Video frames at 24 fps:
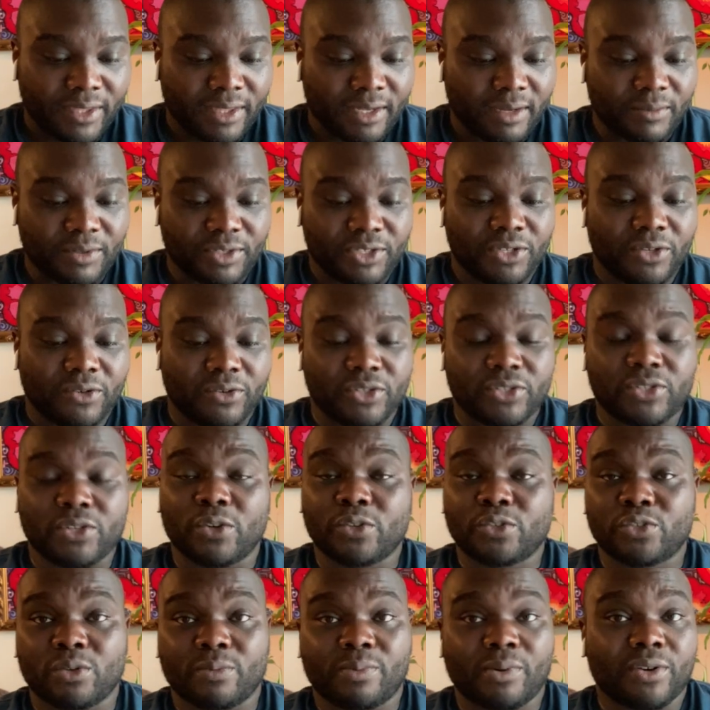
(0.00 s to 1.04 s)
Number two, the
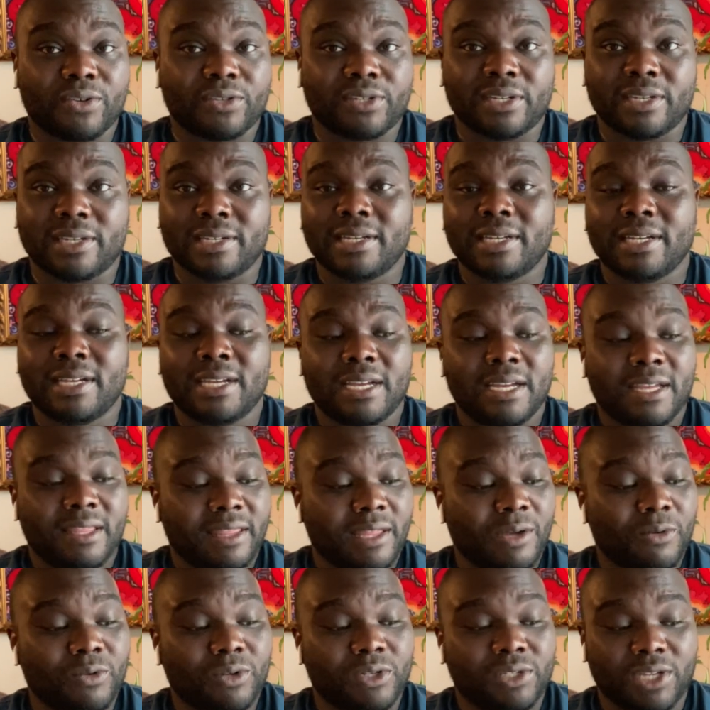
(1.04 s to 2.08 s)
social person,
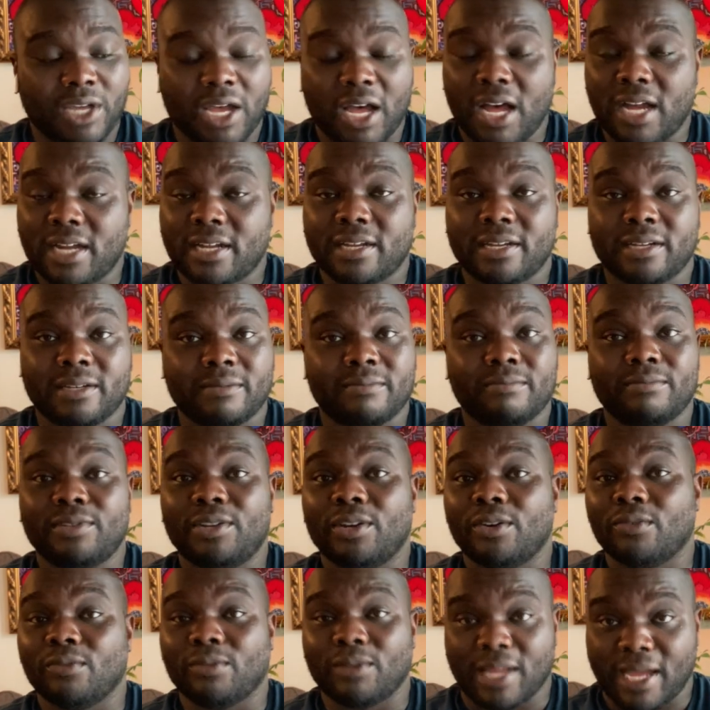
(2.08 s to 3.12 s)
they will talk
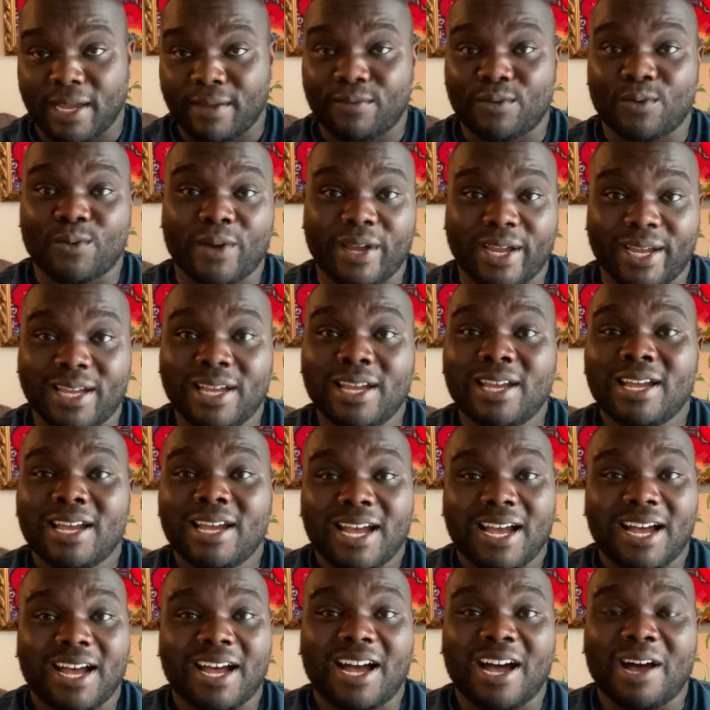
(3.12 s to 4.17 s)
your life away,
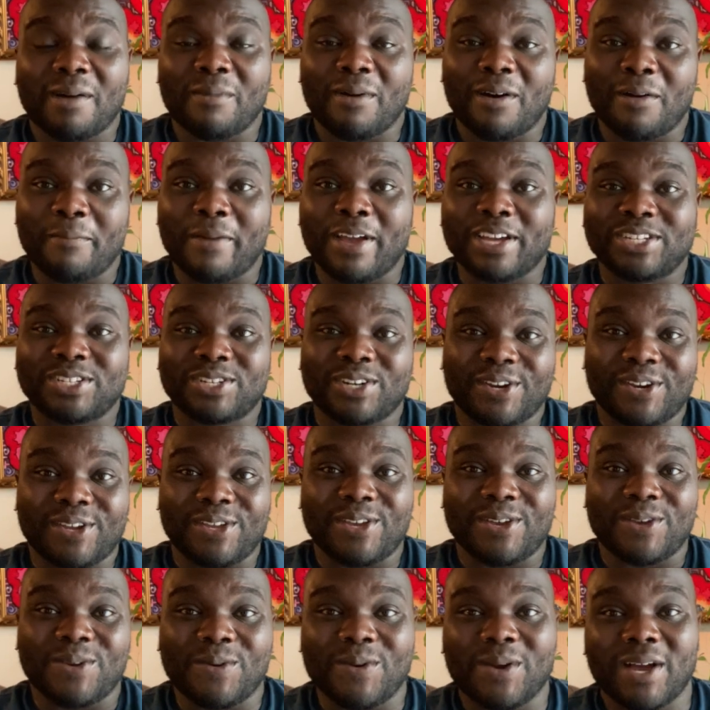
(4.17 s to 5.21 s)
uh, but make sure
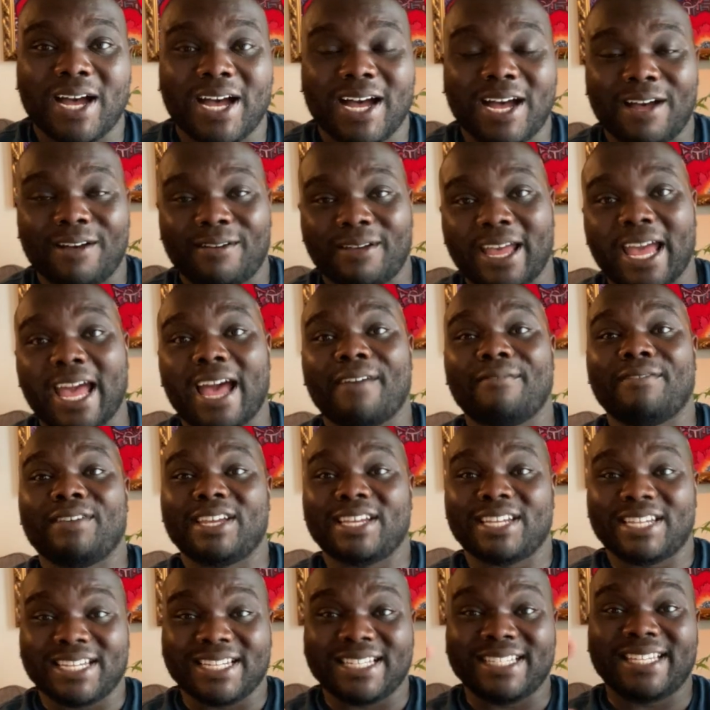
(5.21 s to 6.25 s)
you uh, have
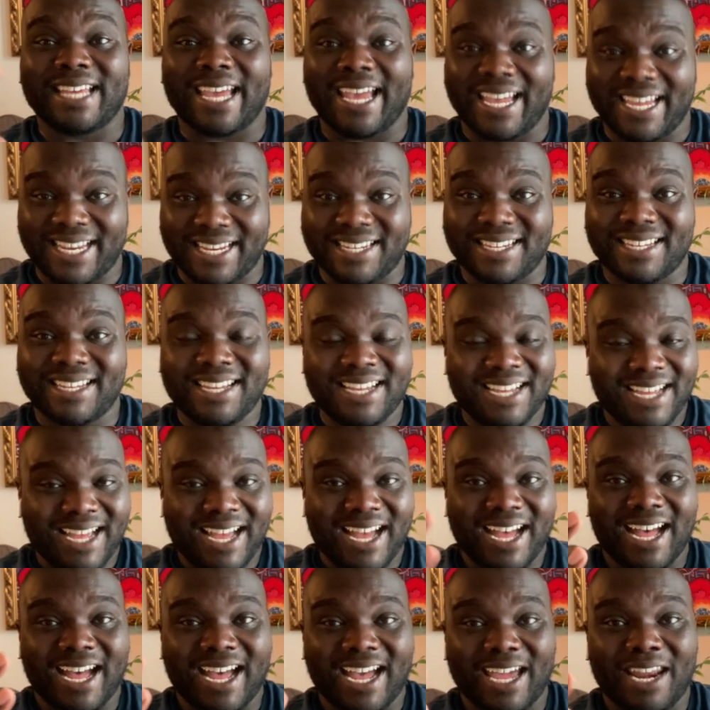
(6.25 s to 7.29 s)
it contained
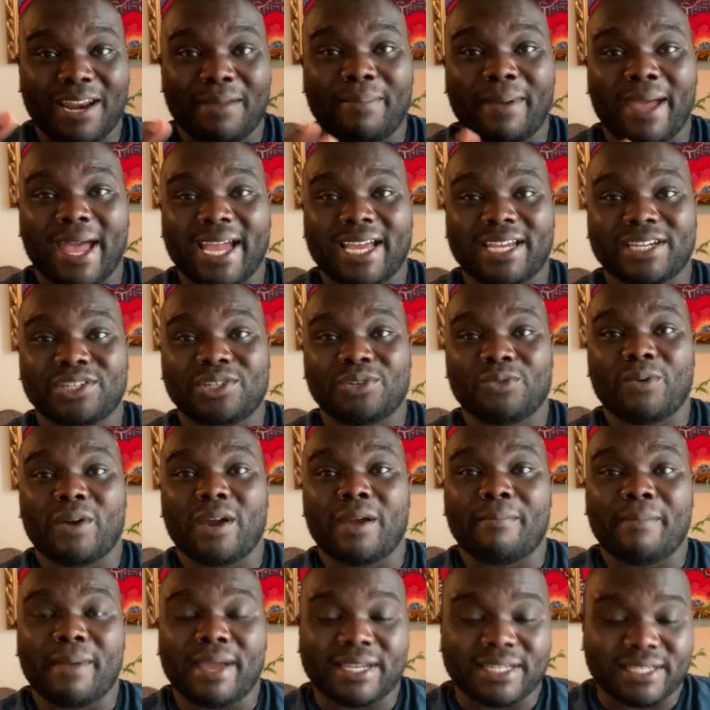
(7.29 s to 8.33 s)
Uh, in a package to
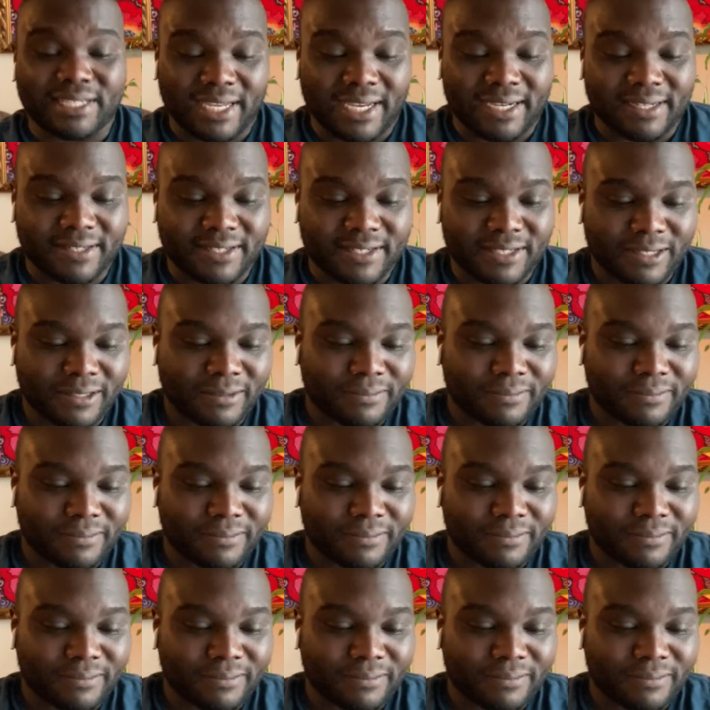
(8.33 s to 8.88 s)
where it makes sense.